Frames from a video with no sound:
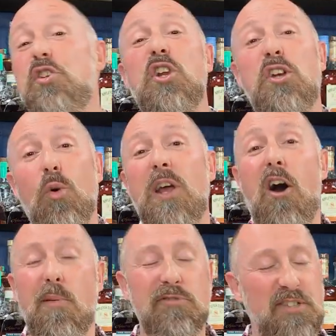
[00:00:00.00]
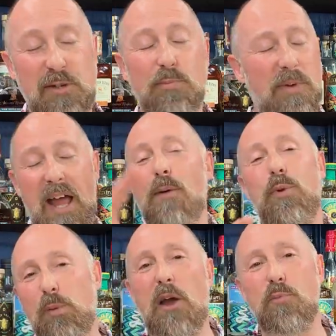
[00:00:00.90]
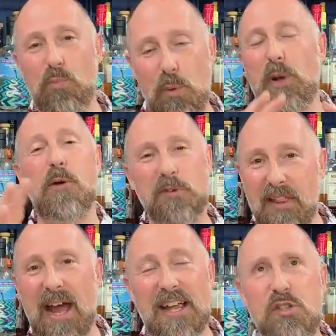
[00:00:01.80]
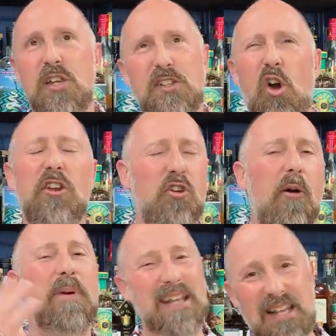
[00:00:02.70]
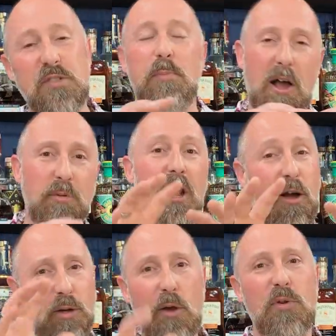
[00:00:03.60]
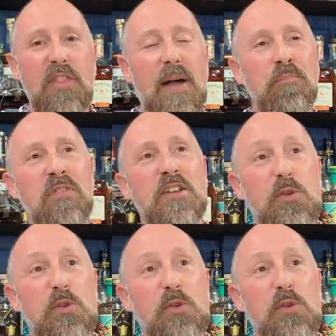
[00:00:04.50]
I'm just going to call it a hybrid still. We'll go with that. It's kind of not, but it is. But I'll go with that.